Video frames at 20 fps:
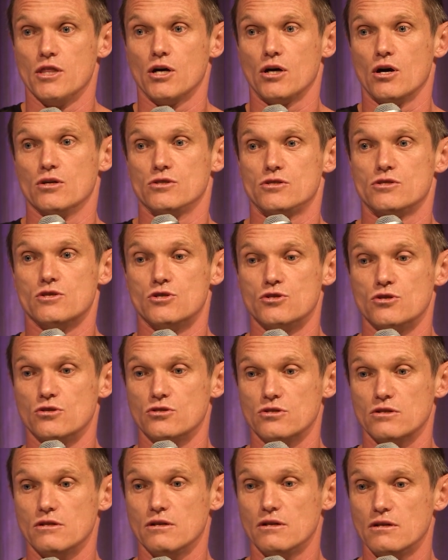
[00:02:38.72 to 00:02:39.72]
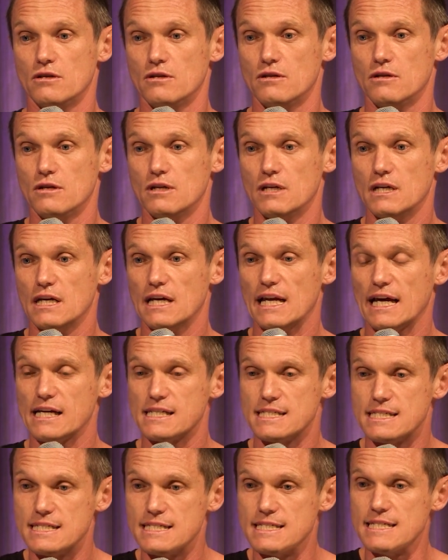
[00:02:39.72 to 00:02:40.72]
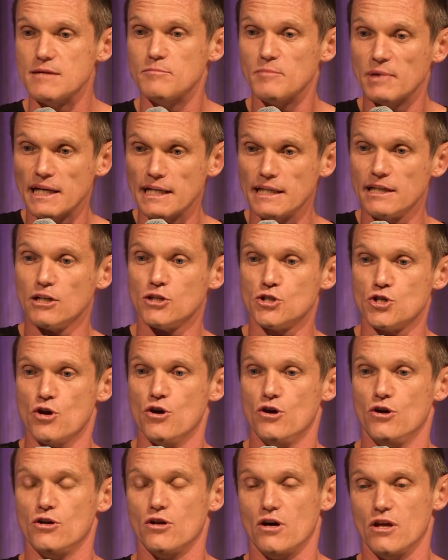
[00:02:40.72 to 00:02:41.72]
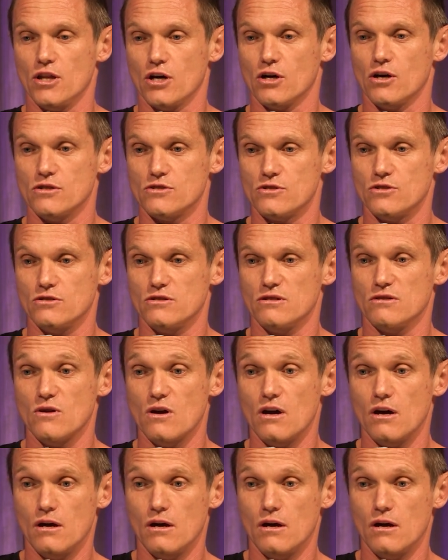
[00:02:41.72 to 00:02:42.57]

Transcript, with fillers: on the Constitution, a steaming little turd on the Constitution.